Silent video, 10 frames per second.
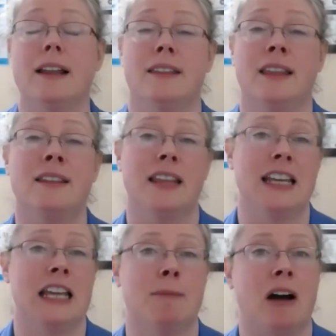Then
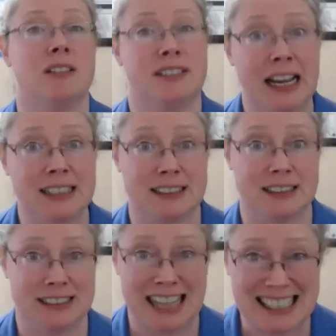thinking about desk,
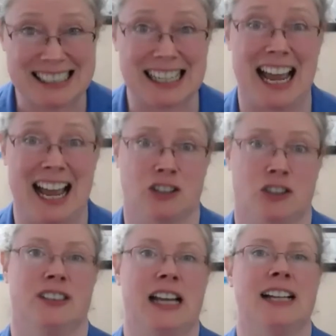desk
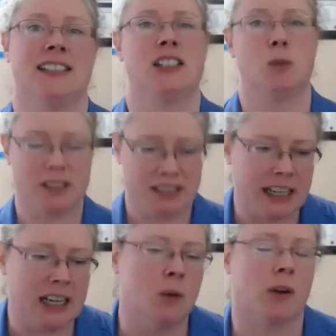exercises, we're
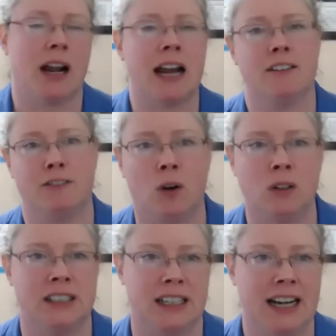sitting, we're kind of
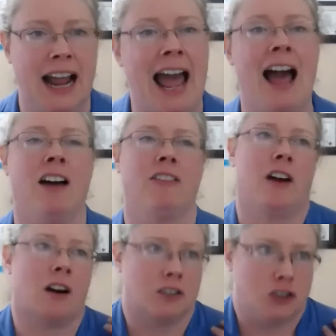folded in half,
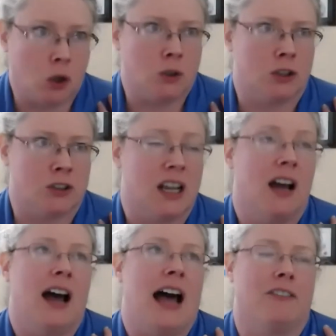our shoulders
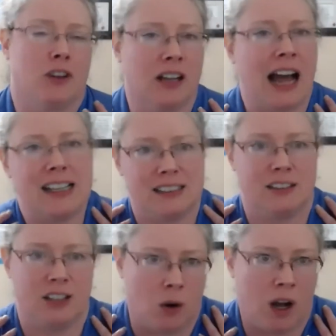have got,
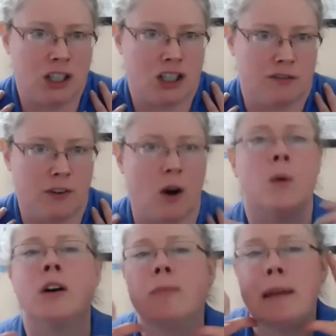you know, hunched
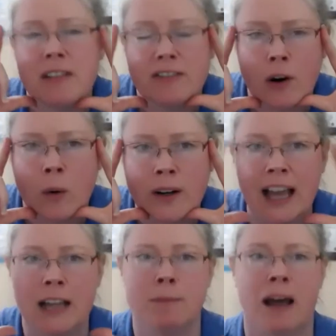forward, maybe forward
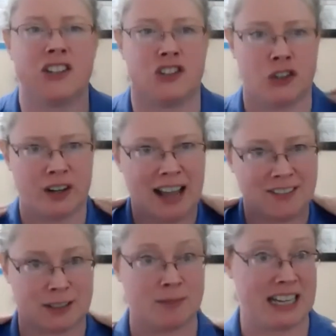head posture and have
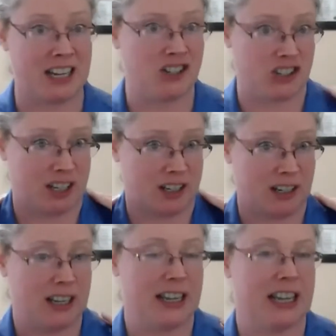some tension
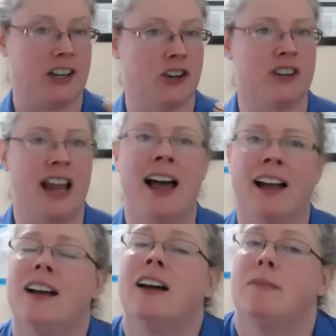in your neck.
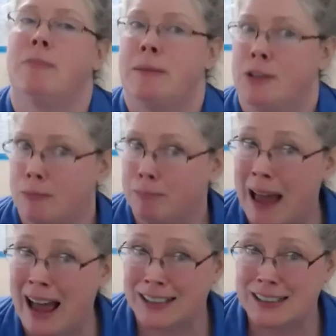Maybe your
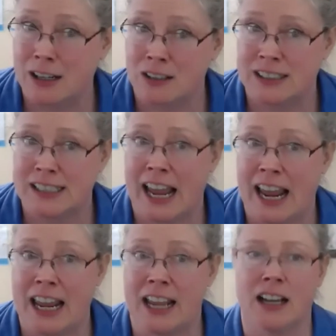back starts to
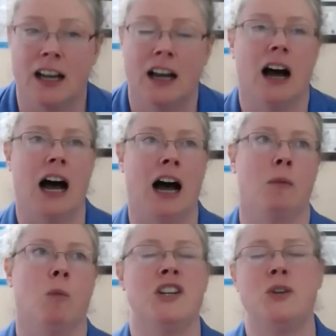ache.
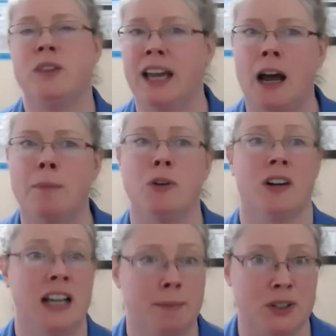Um, when you get up, your
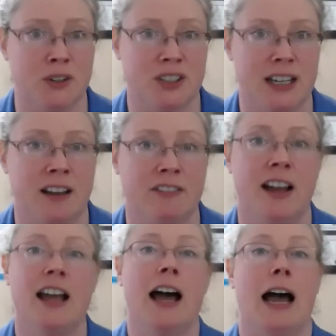hips are stiff.
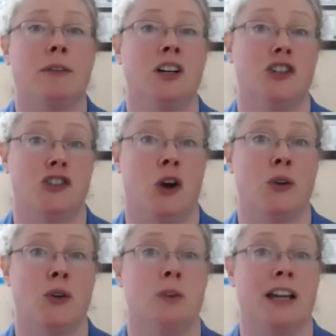I'm going to show
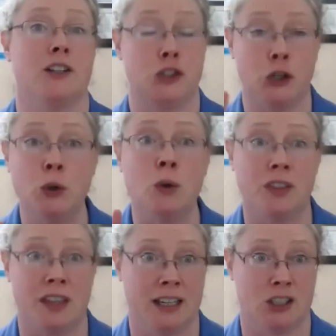you like two
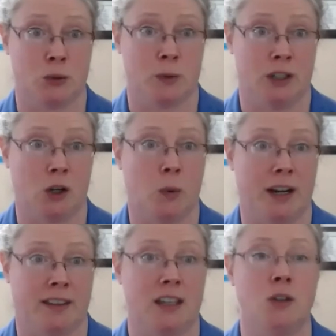things real
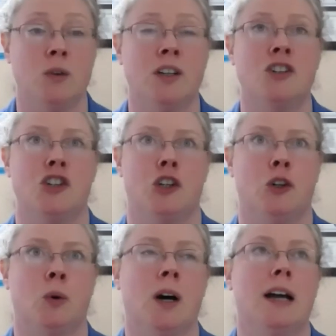quick that you can
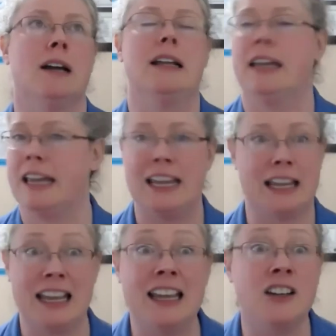do
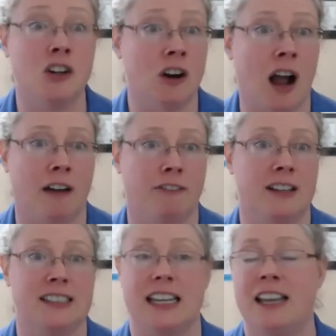in your
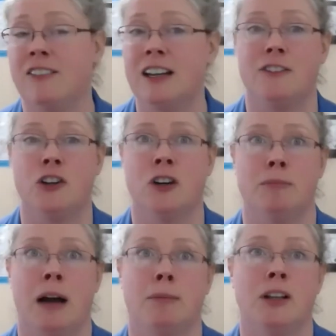office, even if you're
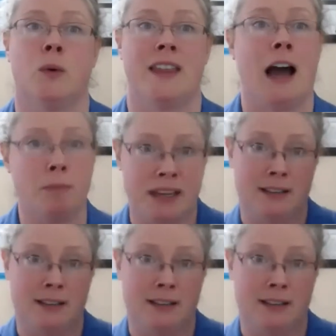in public, without being